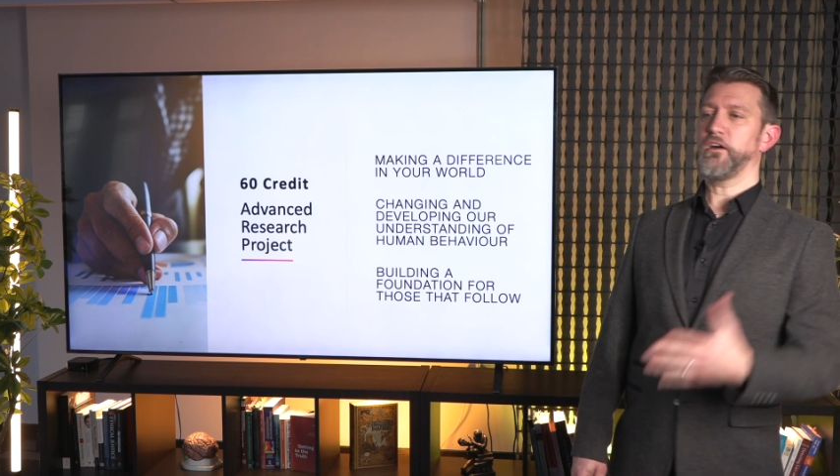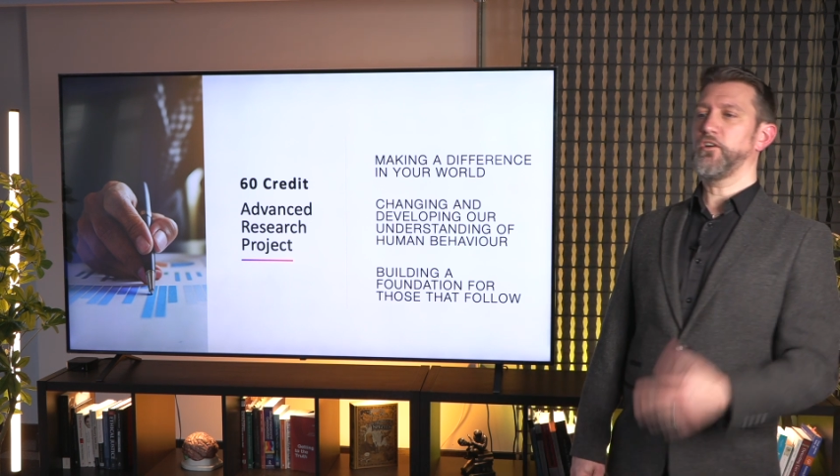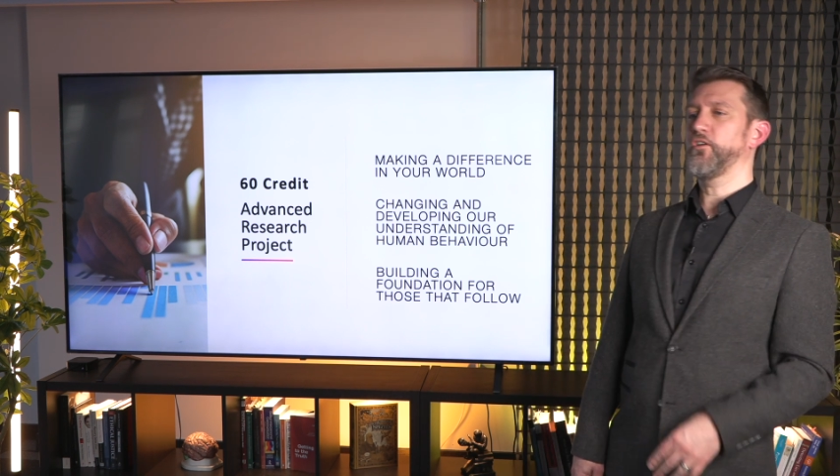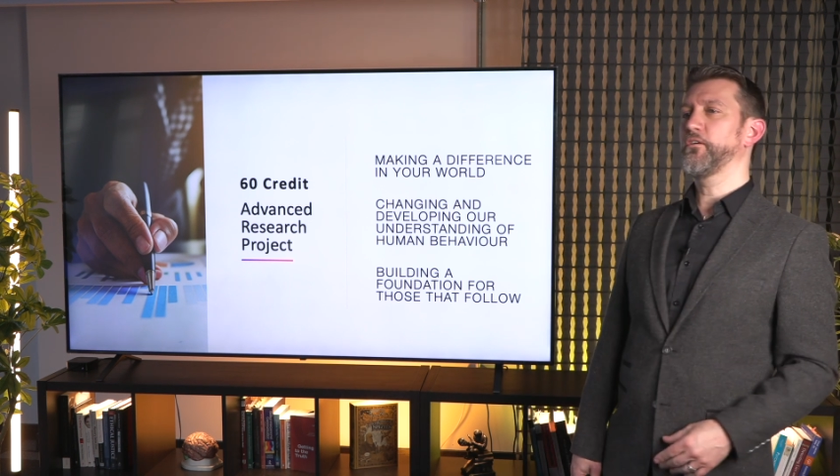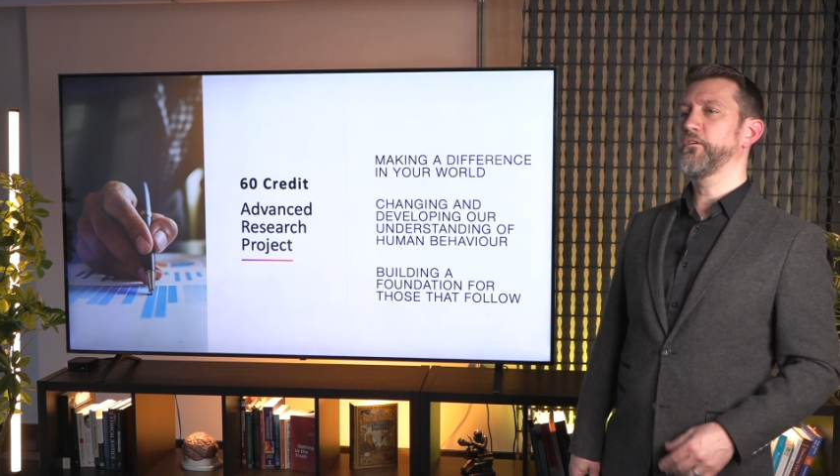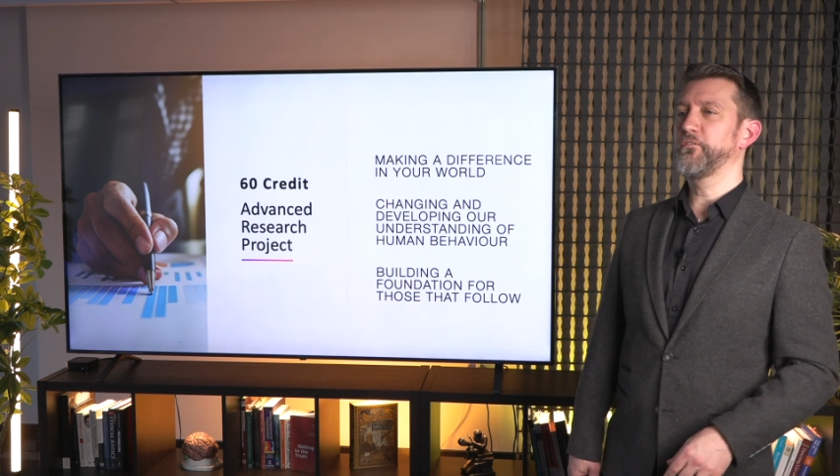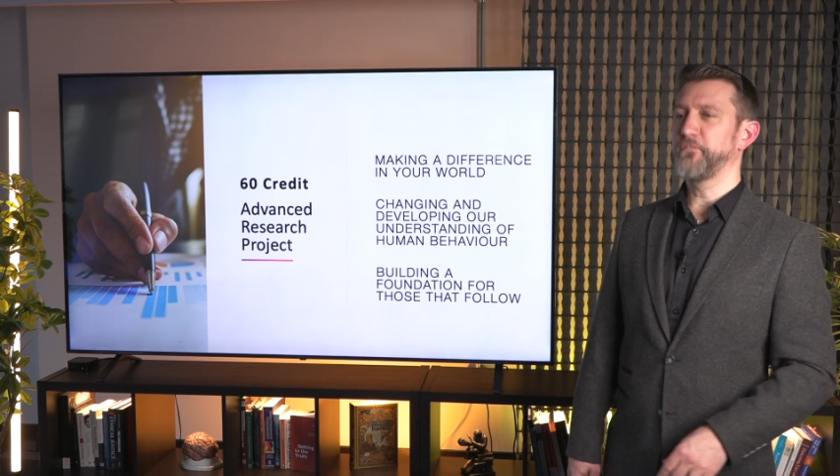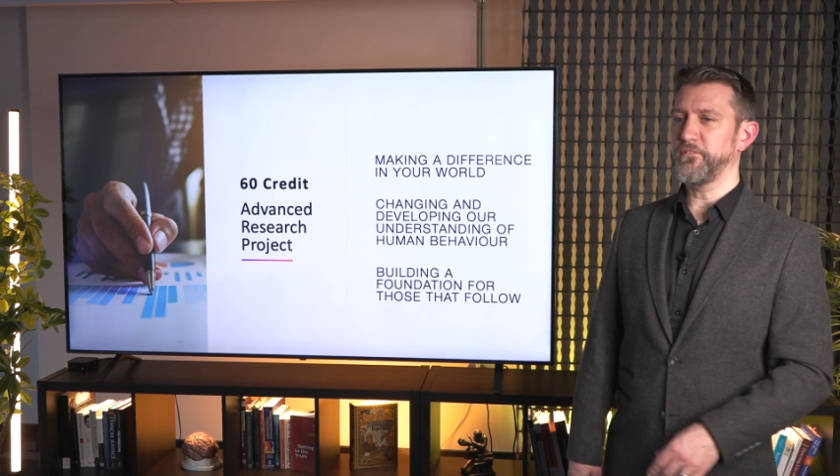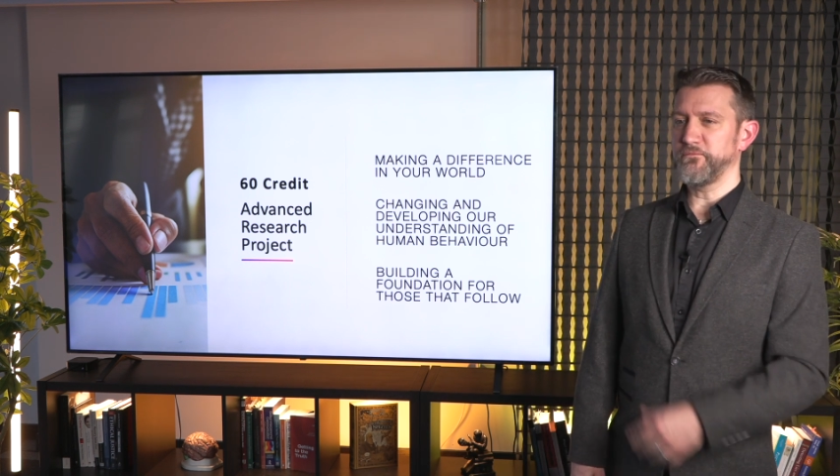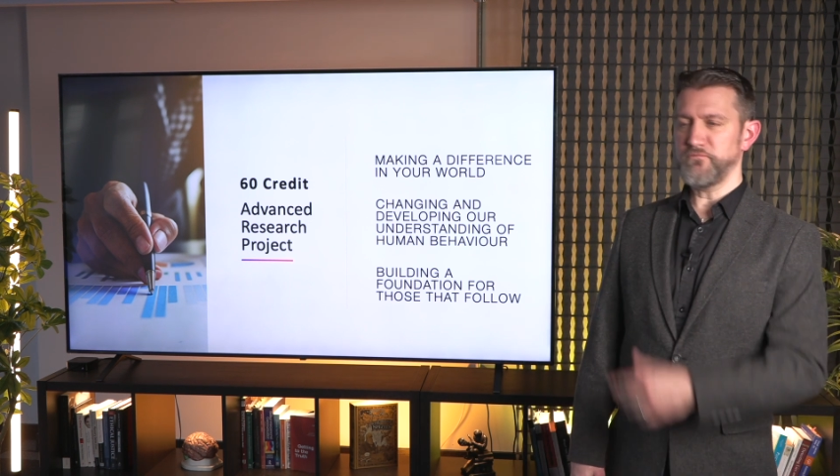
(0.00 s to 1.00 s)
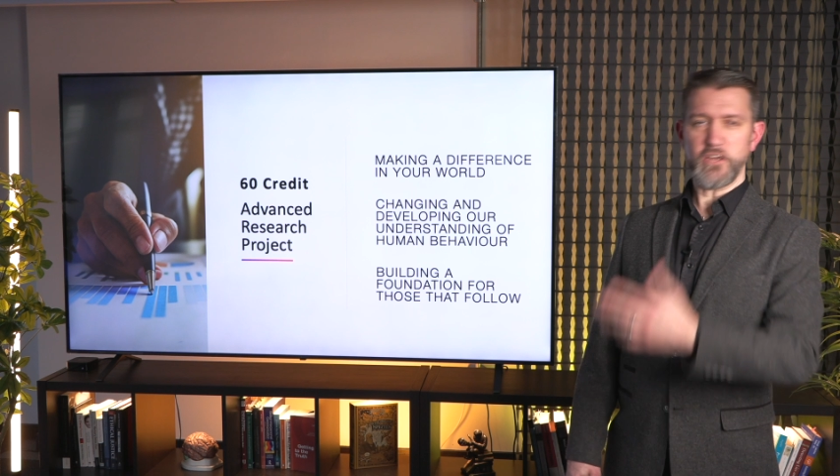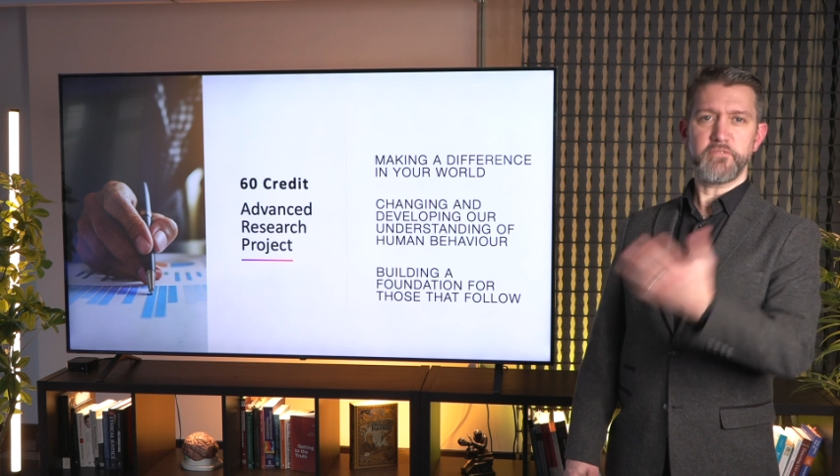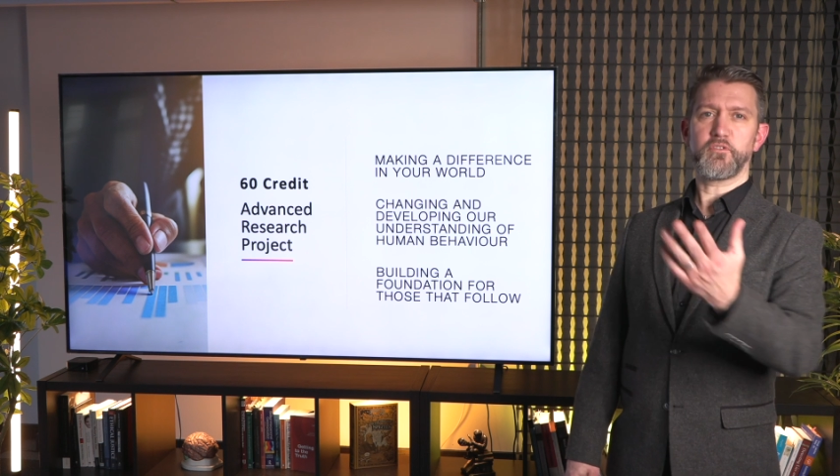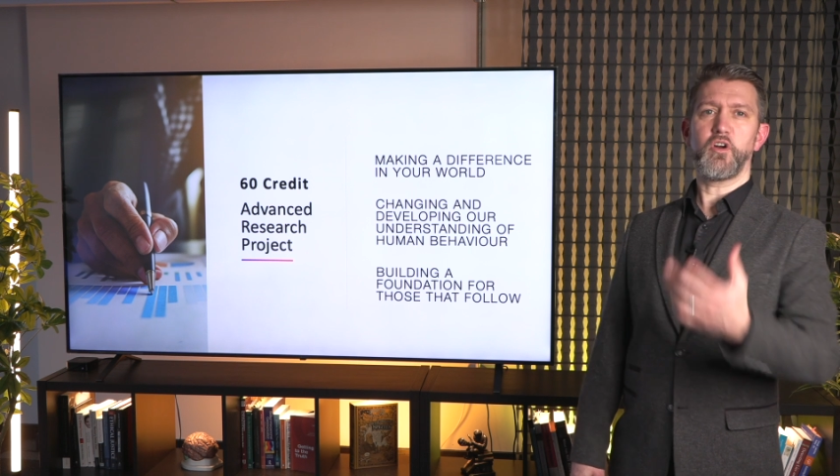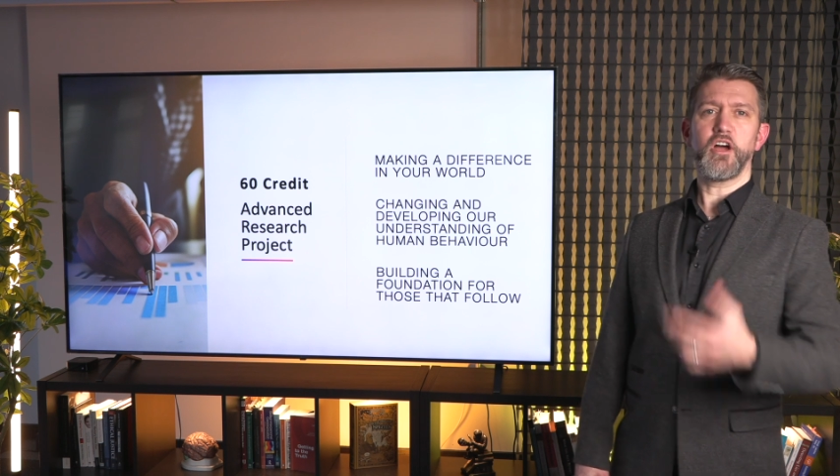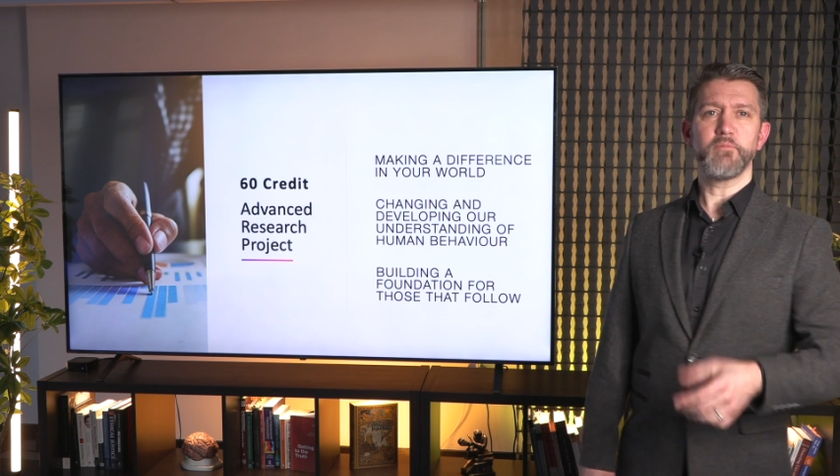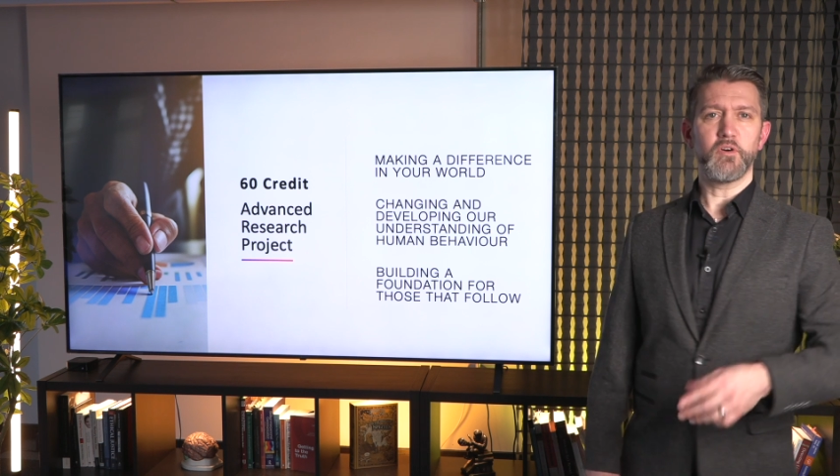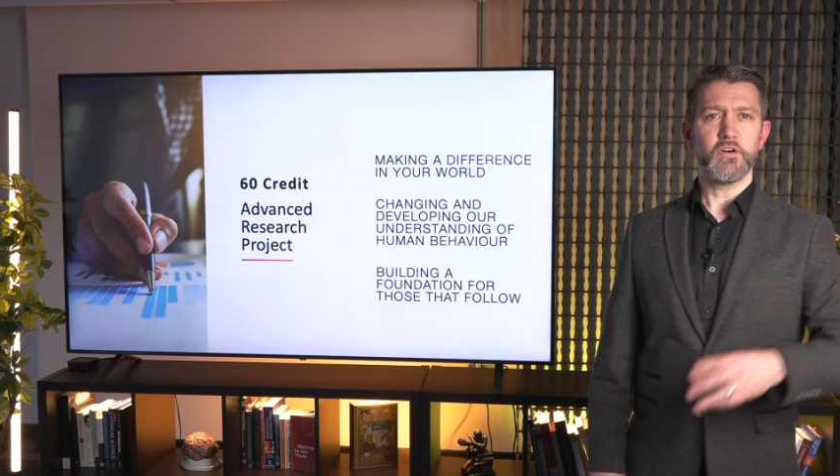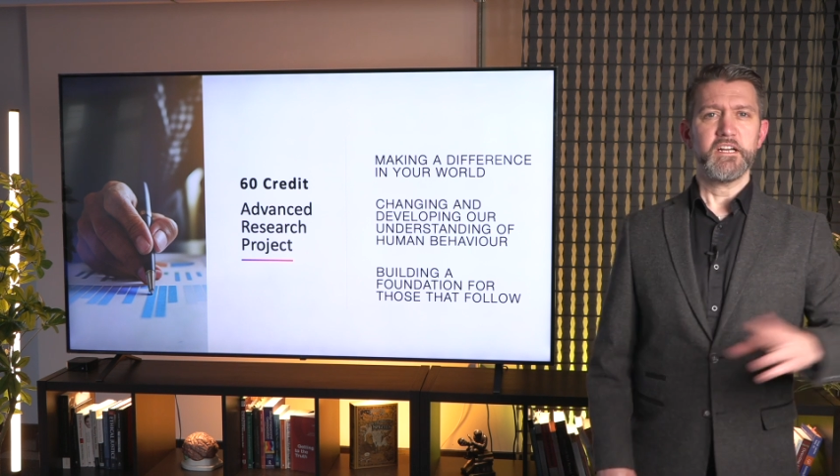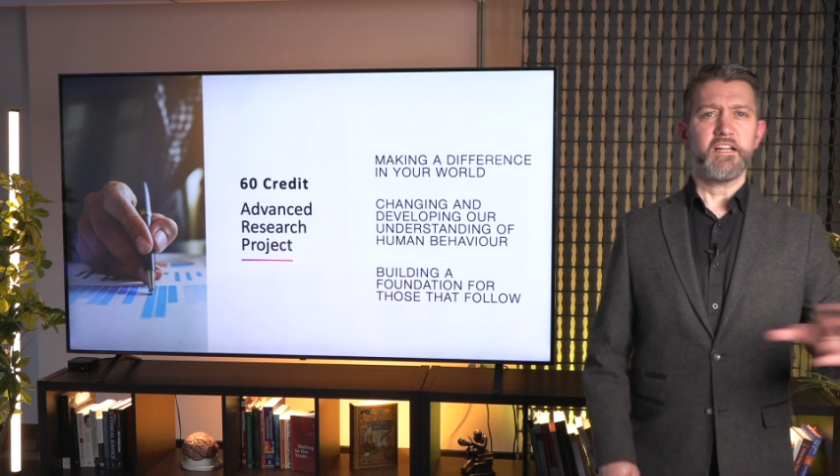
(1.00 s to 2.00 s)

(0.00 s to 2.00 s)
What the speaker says: of knife crime, or